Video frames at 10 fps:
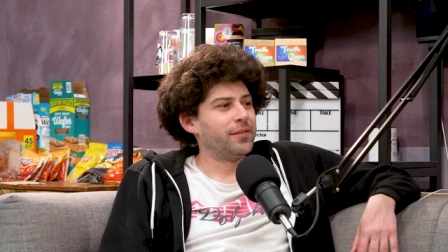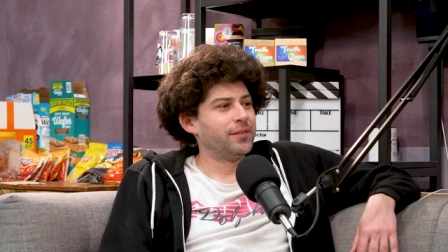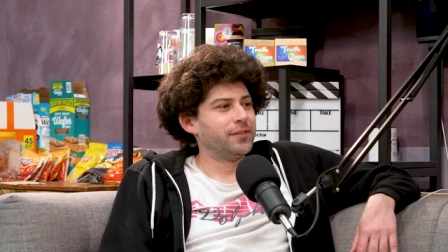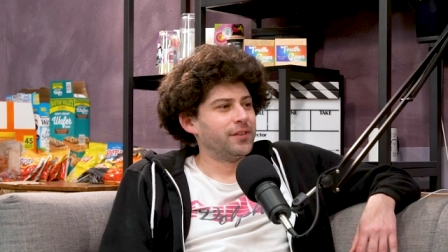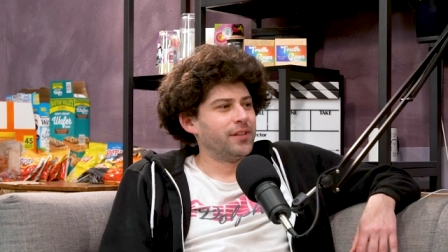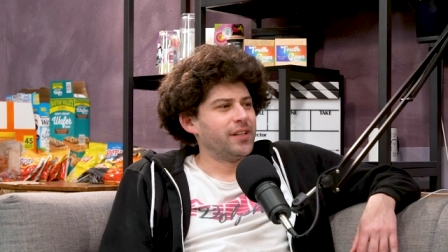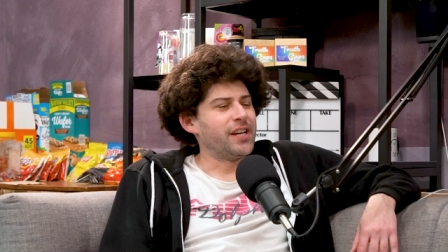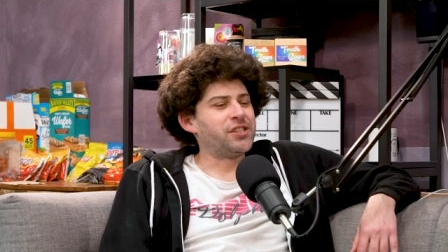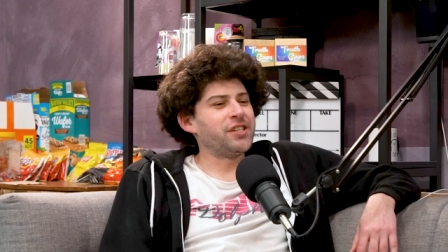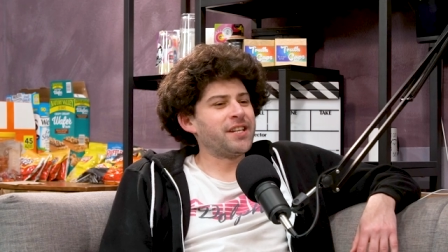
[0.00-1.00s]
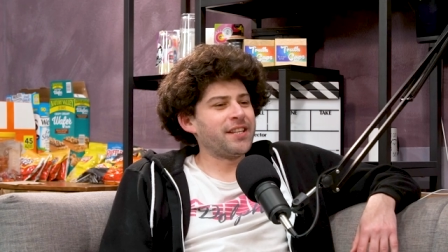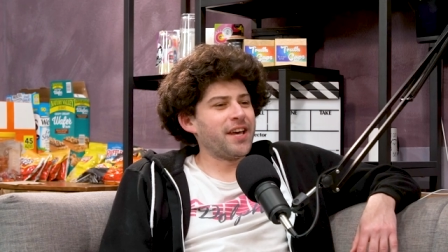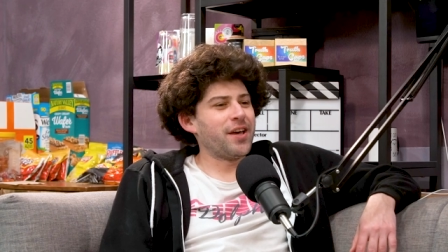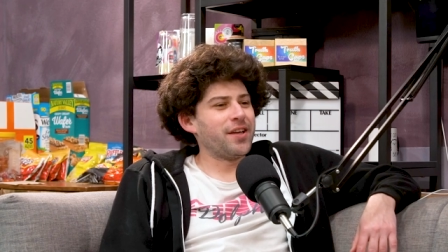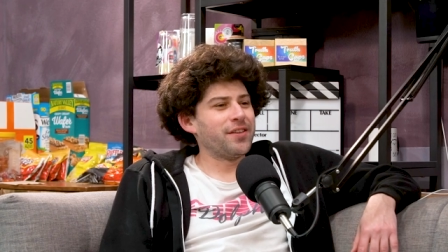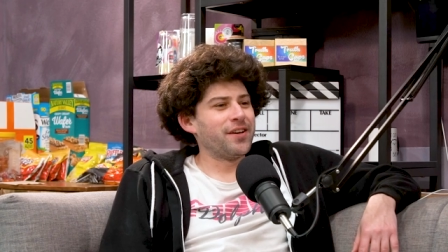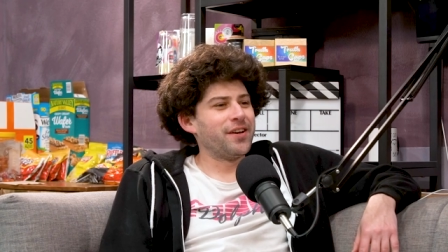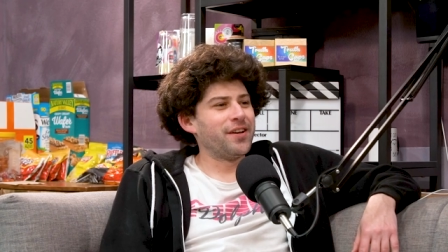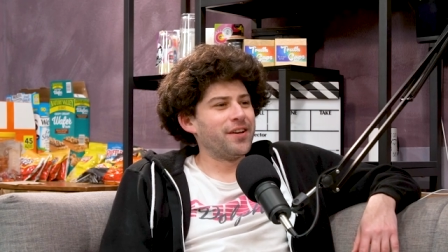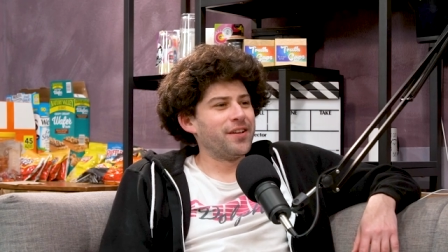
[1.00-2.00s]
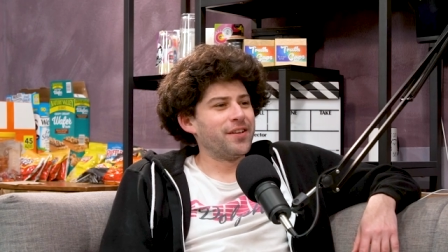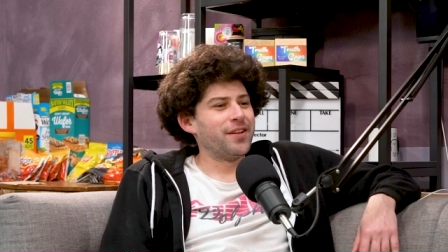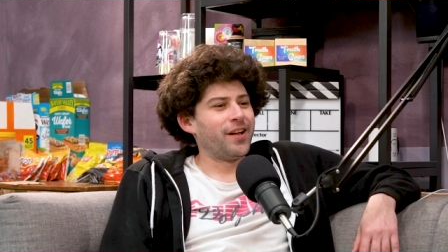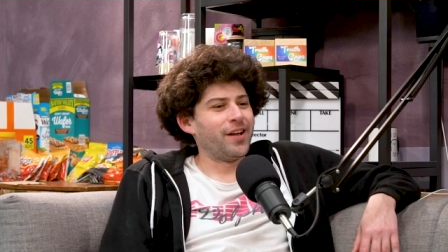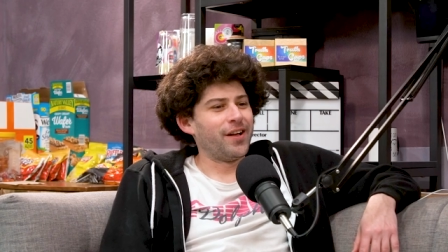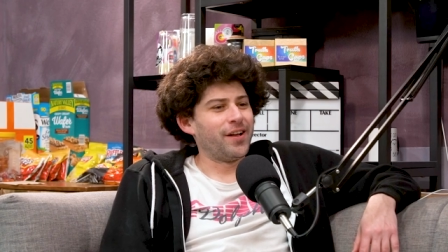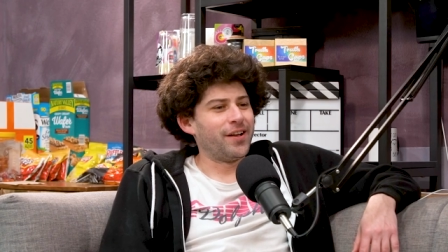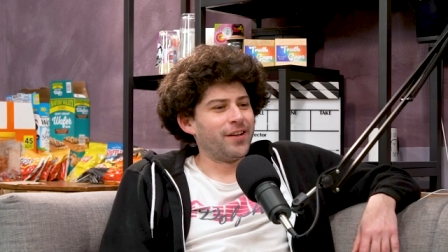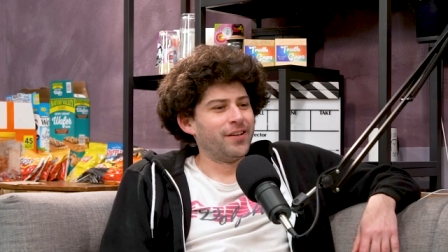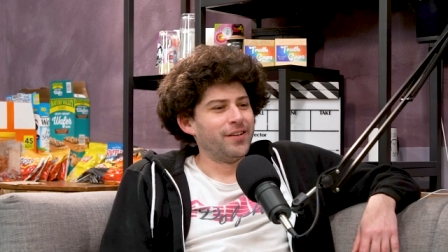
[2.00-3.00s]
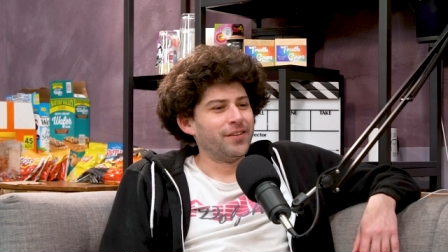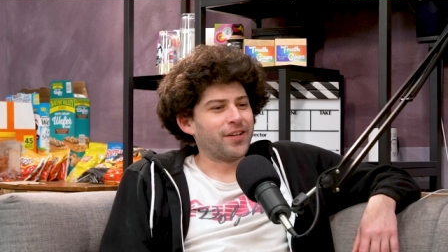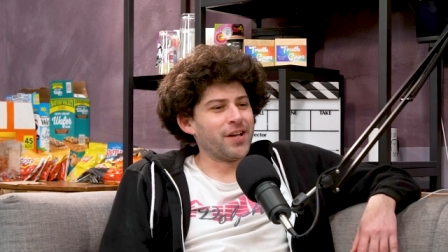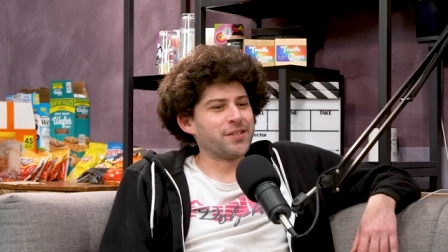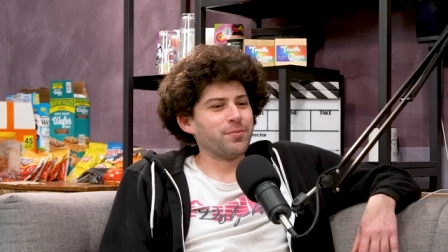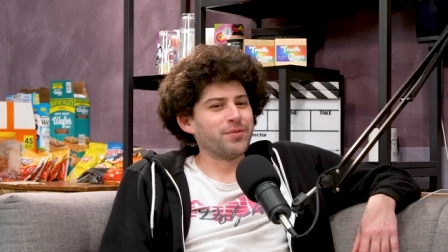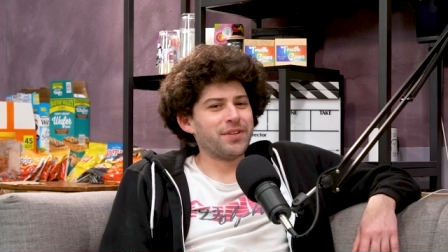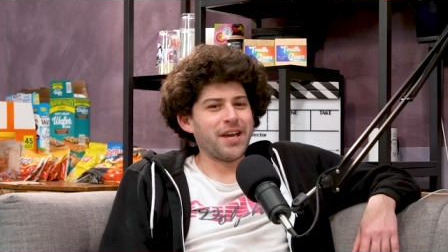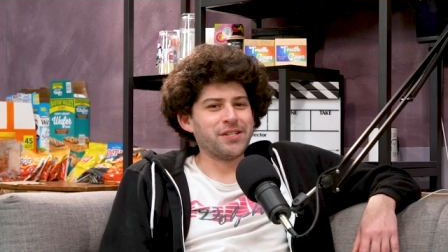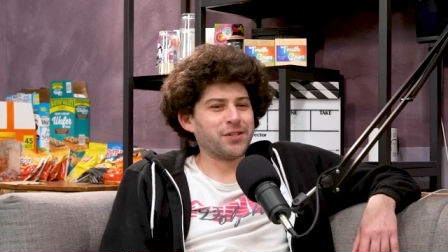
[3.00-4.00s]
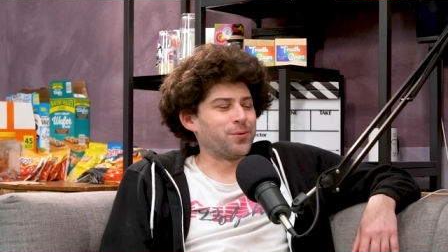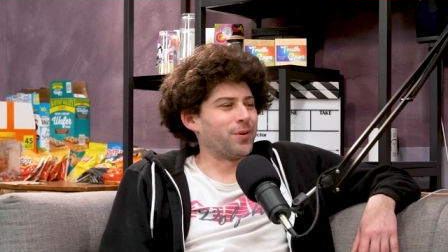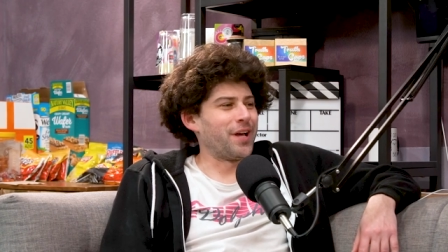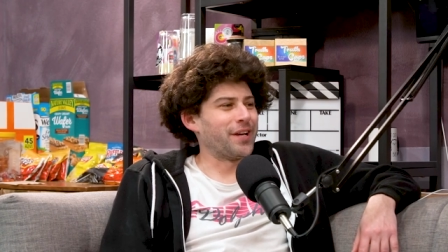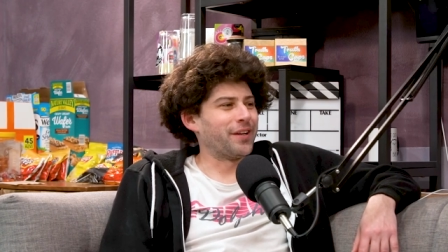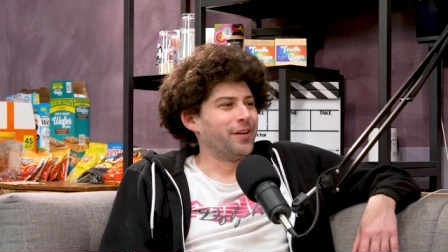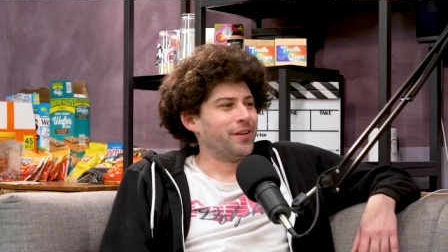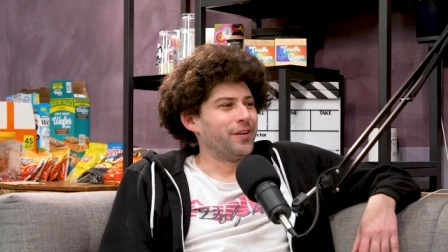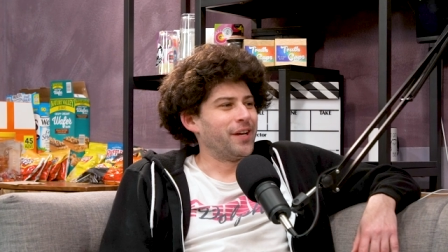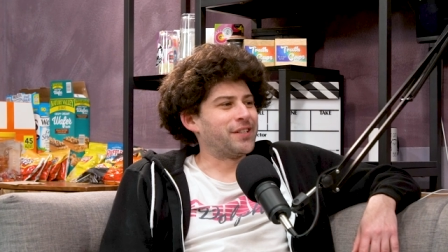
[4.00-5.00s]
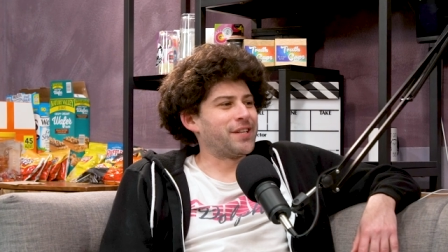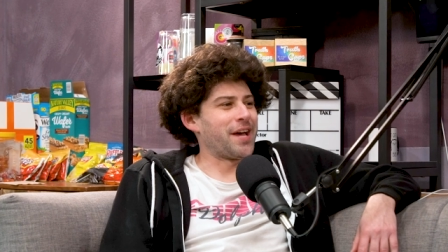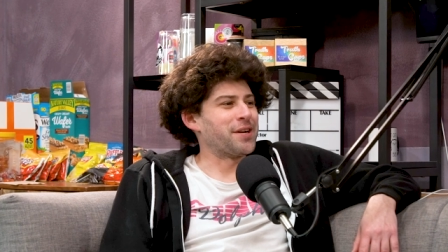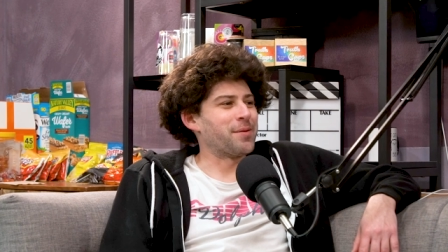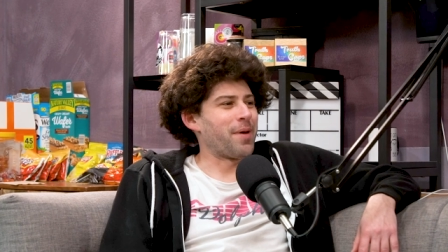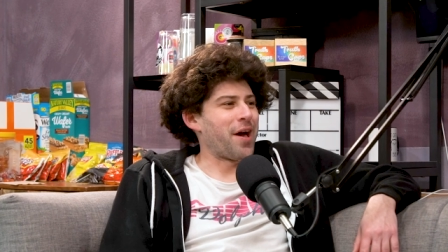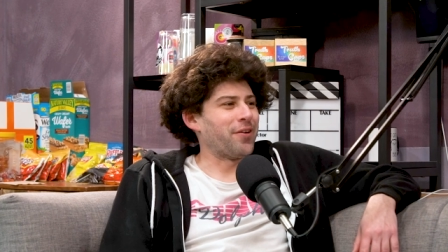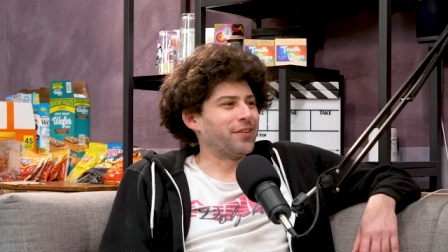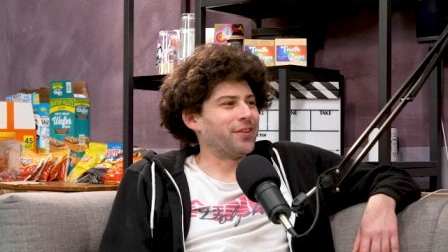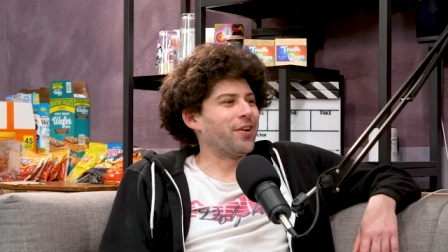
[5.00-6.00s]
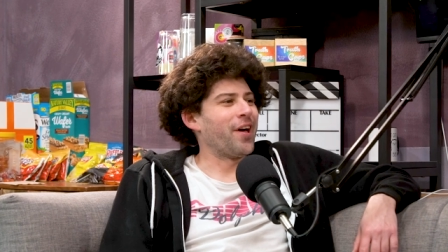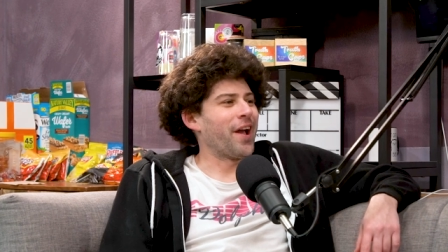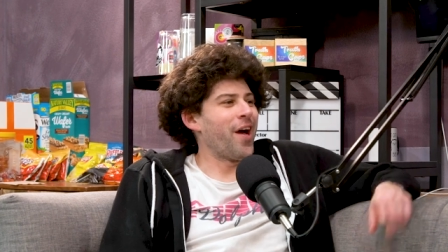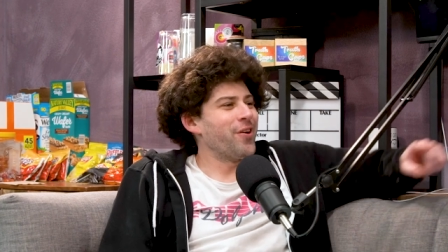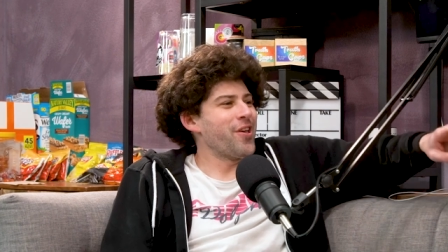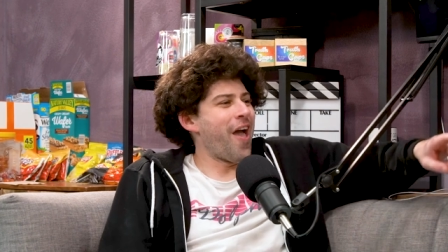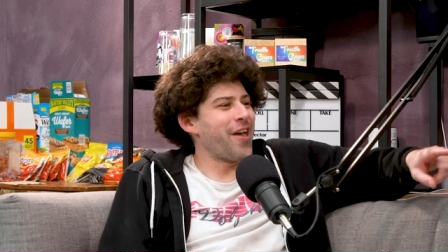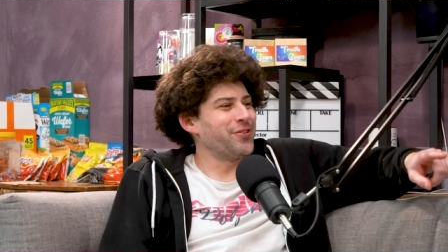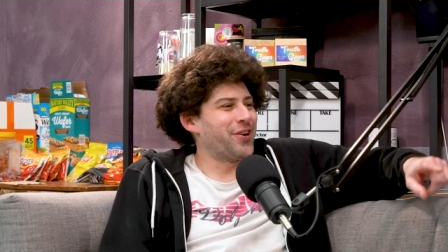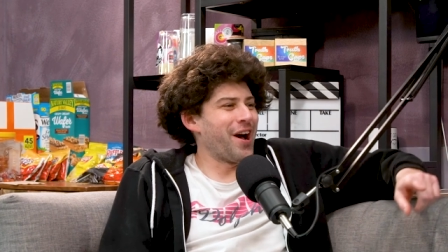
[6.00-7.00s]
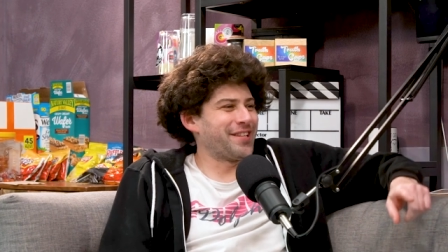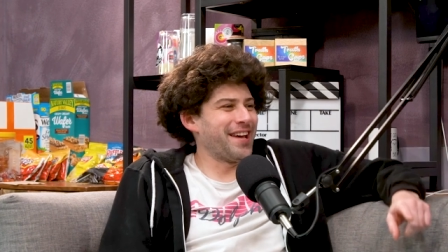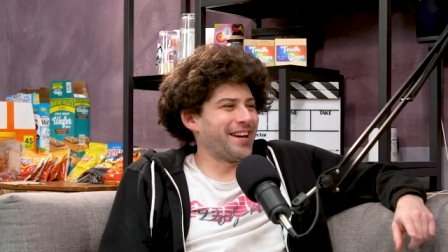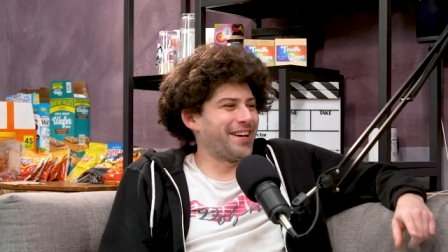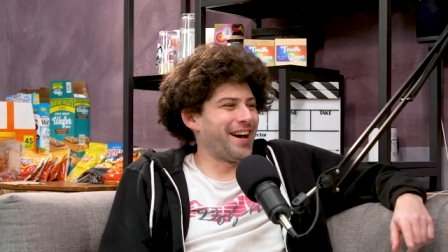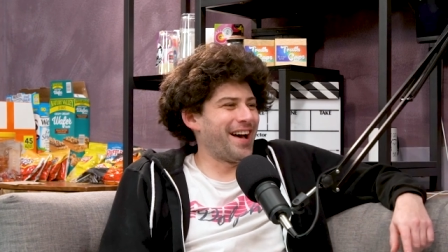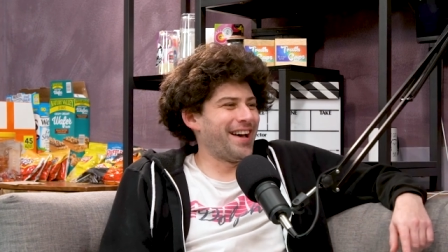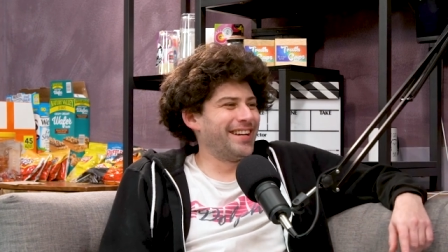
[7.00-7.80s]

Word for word: you're gonna come in. Yeah, she said the the uh, the customs agents were like excited about it. They're like, "Hell yeah, you got that guy!"